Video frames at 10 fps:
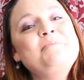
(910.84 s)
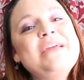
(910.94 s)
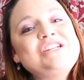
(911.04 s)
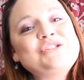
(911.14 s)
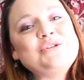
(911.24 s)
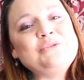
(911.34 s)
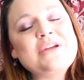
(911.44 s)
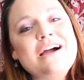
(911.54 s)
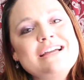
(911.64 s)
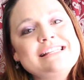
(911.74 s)
Make sure you
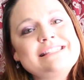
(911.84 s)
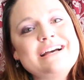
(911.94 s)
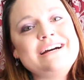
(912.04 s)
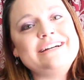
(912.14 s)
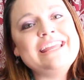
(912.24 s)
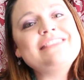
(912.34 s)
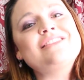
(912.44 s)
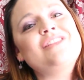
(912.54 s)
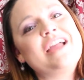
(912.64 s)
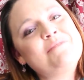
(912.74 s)
guys hit
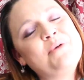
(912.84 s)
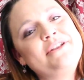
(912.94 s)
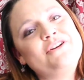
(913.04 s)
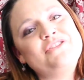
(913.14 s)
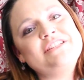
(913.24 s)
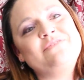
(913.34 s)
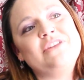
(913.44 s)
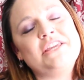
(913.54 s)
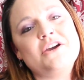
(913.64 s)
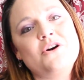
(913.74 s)
the like button on this
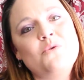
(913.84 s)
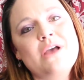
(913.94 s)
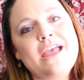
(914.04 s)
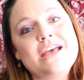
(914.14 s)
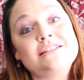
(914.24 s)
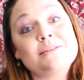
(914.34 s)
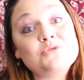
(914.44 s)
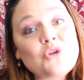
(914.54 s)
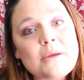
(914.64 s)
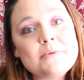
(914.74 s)
video and
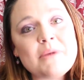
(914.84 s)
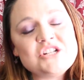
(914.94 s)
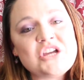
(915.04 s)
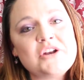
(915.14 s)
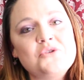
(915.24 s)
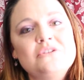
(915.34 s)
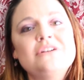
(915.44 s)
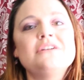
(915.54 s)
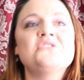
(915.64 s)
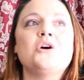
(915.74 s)
subscribe to my channel.
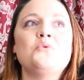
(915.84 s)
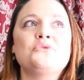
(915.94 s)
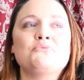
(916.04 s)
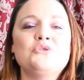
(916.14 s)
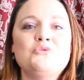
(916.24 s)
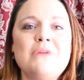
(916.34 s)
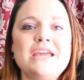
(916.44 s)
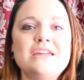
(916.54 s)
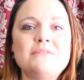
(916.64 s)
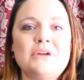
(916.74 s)
Go through
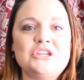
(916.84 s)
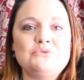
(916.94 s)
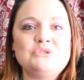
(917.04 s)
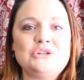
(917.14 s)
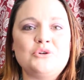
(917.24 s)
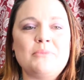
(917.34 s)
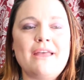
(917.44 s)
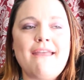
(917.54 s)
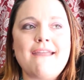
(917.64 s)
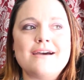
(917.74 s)
my
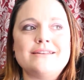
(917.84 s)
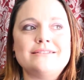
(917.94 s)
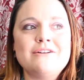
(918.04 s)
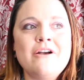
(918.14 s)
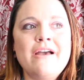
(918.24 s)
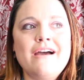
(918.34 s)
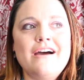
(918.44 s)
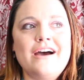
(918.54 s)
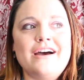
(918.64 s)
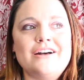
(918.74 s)
YouTube and
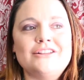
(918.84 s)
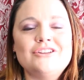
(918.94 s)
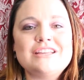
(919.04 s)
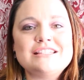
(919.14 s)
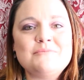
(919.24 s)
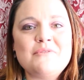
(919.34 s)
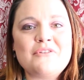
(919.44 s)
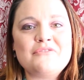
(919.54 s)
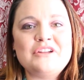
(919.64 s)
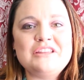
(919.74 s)
look at some of
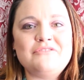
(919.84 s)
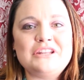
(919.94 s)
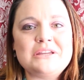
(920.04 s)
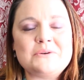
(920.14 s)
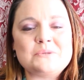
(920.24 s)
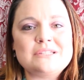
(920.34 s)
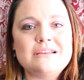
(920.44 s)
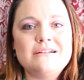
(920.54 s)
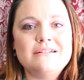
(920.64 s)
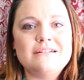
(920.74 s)
our funny videos.